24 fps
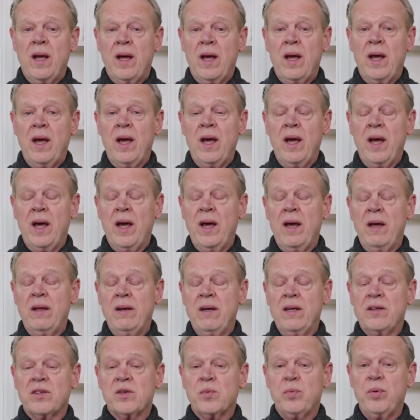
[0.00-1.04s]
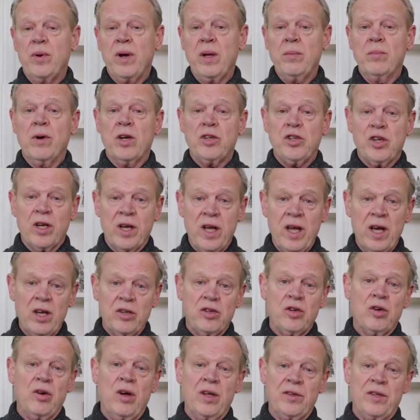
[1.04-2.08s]
and it's pretty much a
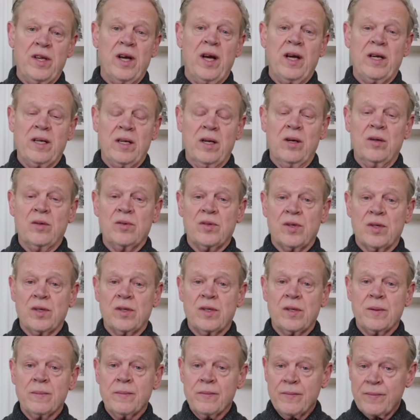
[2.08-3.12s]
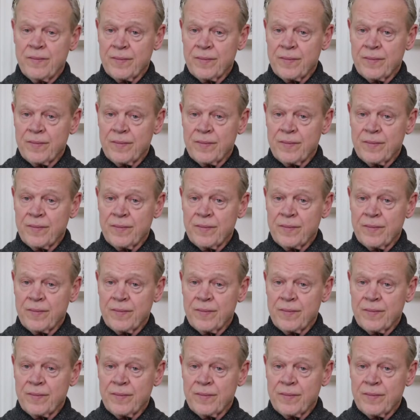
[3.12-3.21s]
catch-all diagnosis.